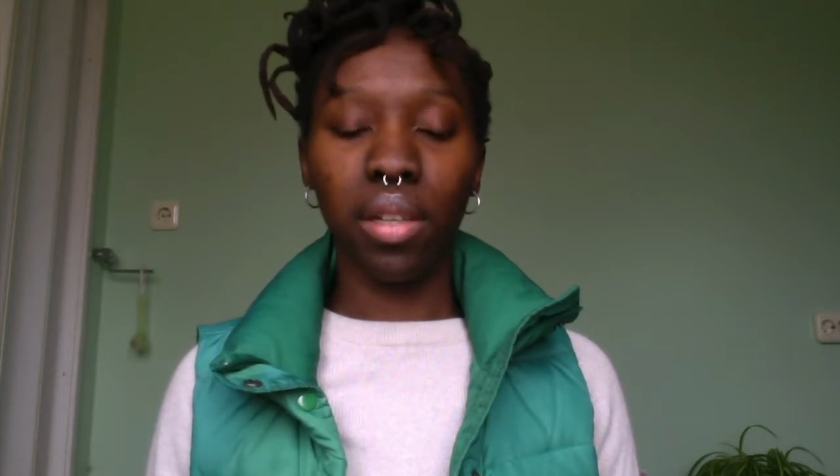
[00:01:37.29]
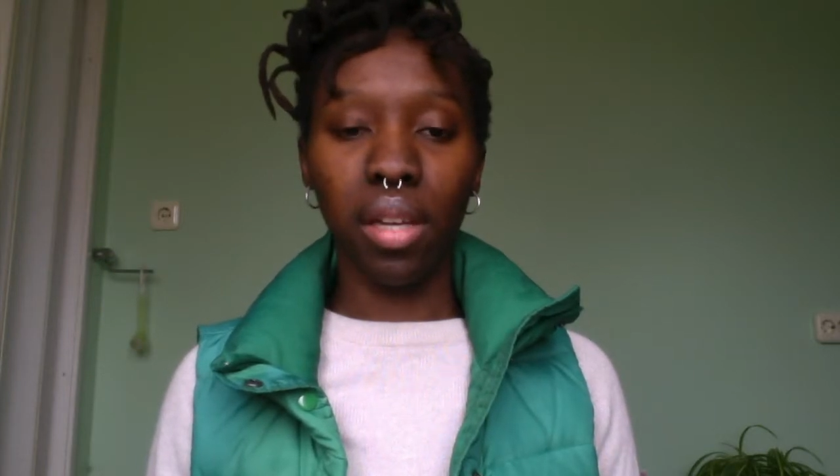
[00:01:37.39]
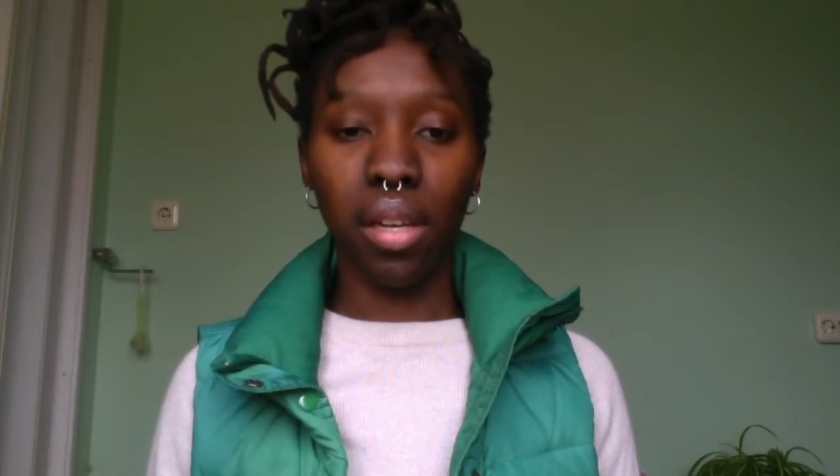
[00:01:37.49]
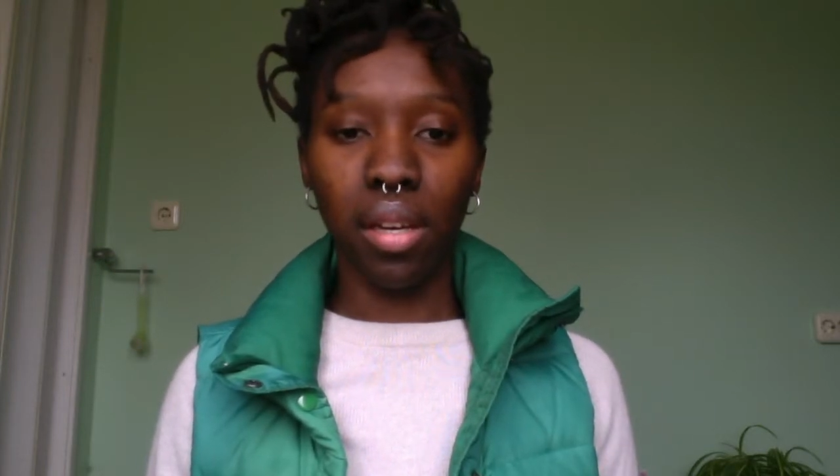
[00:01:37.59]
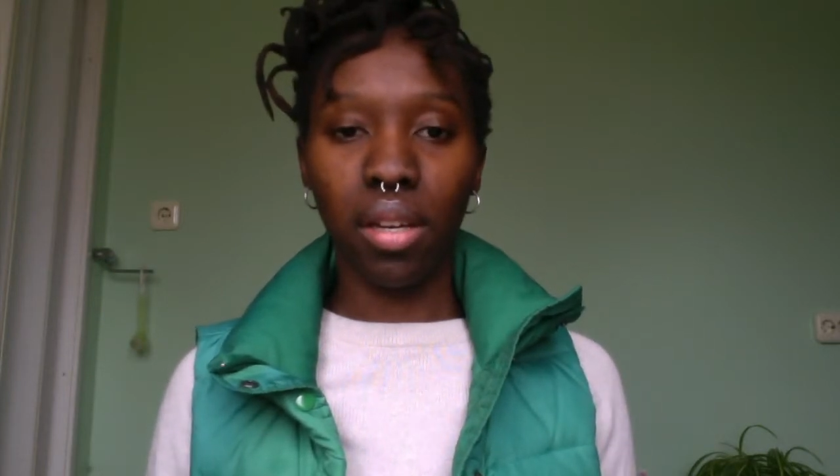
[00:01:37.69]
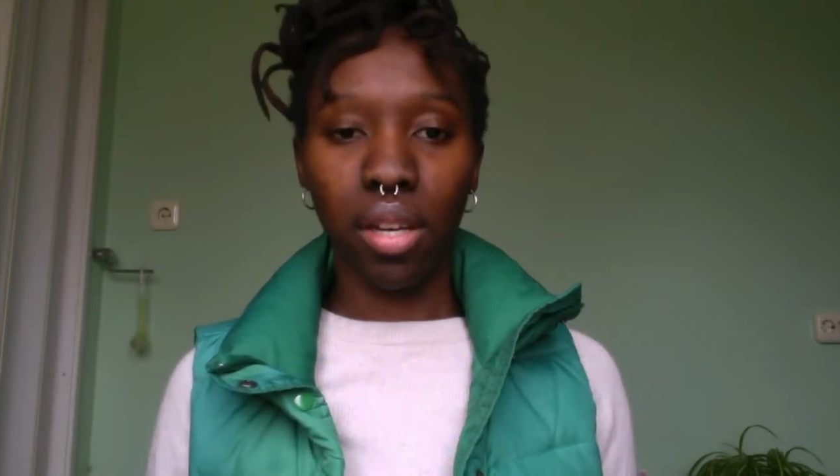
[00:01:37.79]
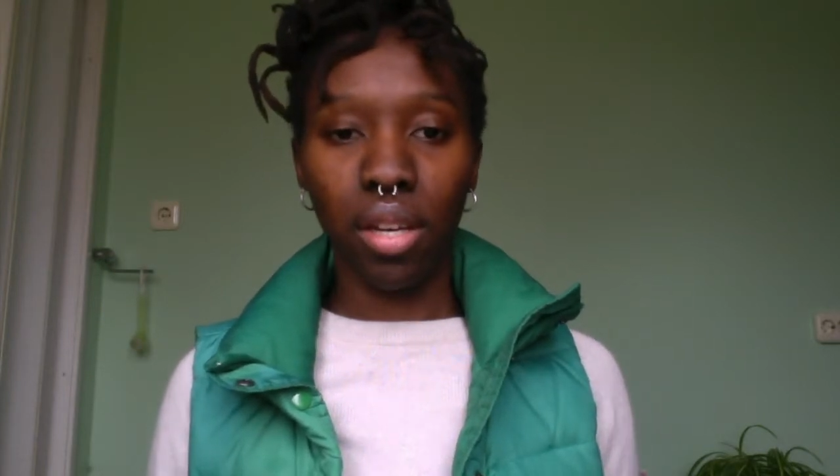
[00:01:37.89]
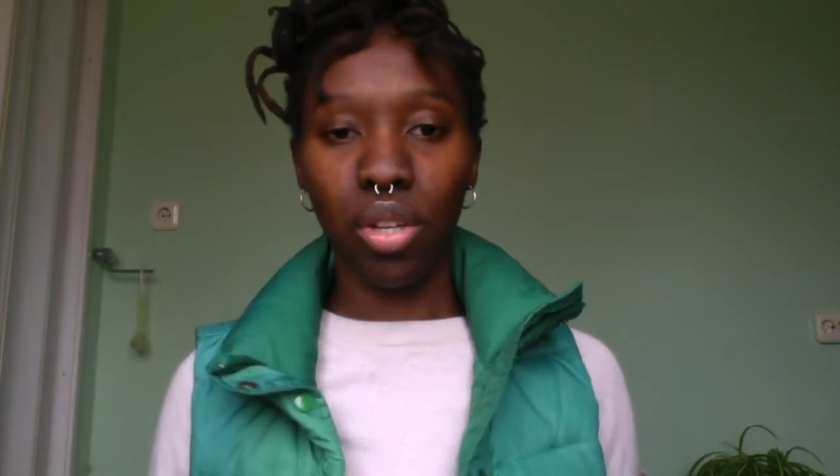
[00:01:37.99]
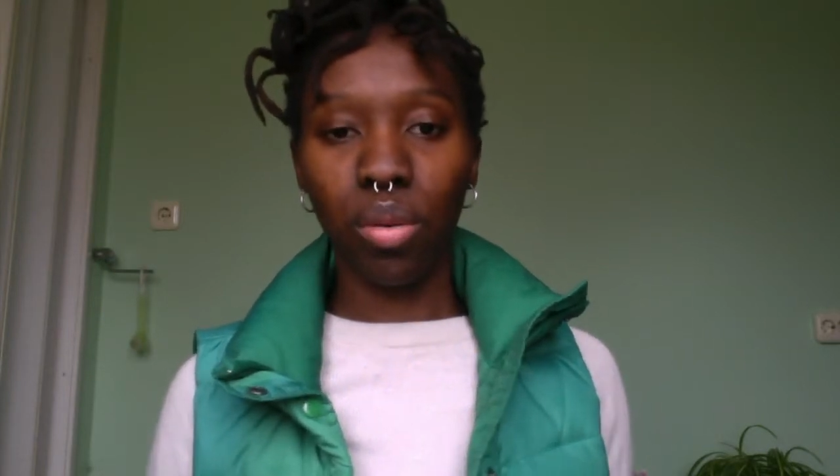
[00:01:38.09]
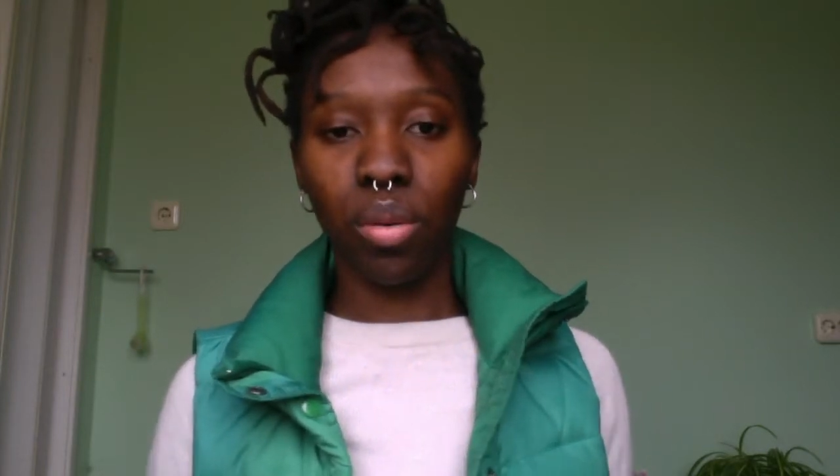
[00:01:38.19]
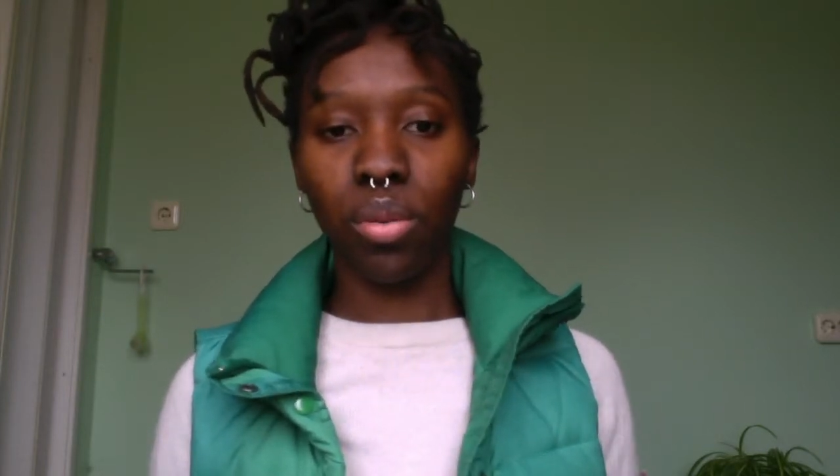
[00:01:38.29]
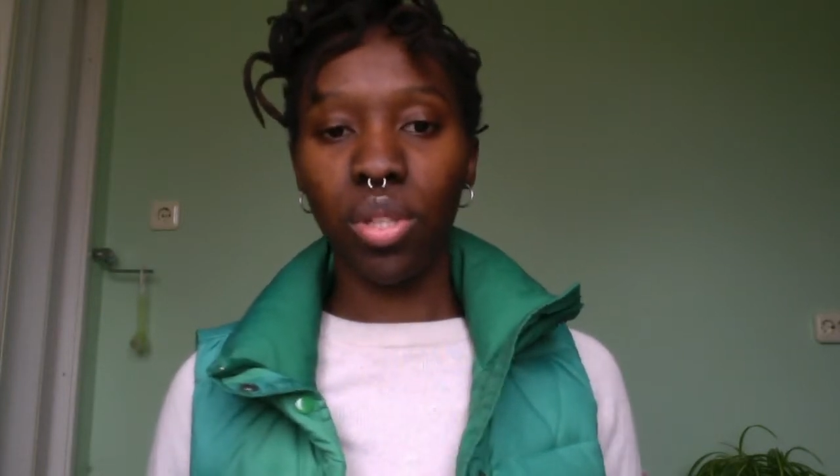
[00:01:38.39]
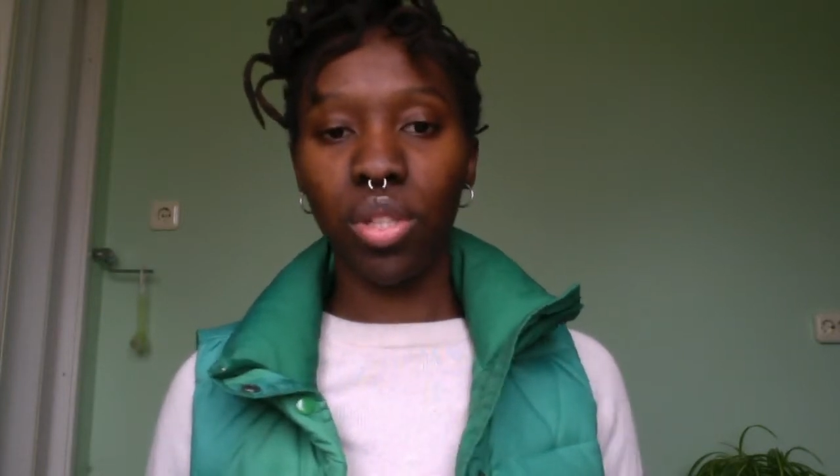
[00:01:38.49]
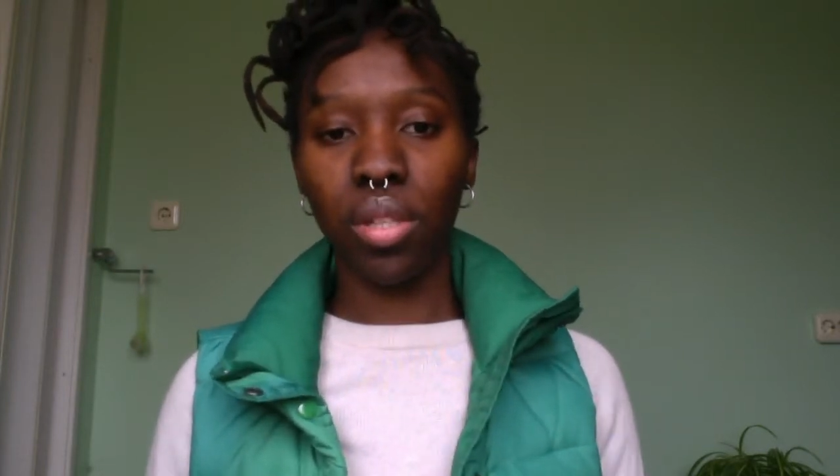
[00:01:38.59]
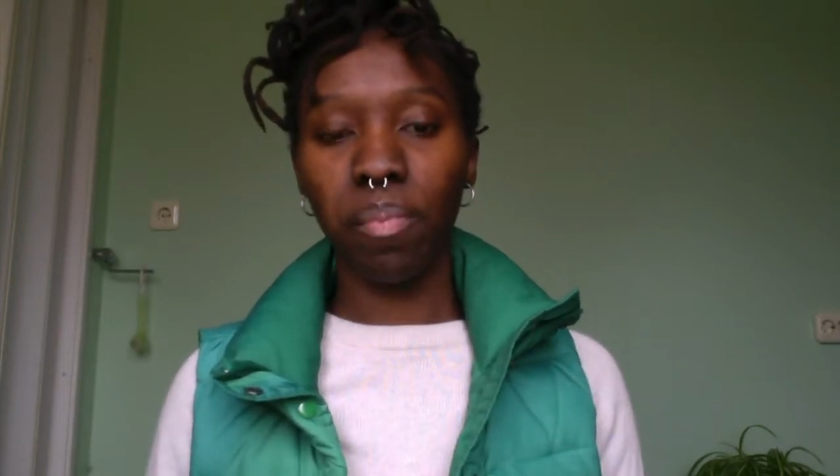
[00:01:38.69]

in euros,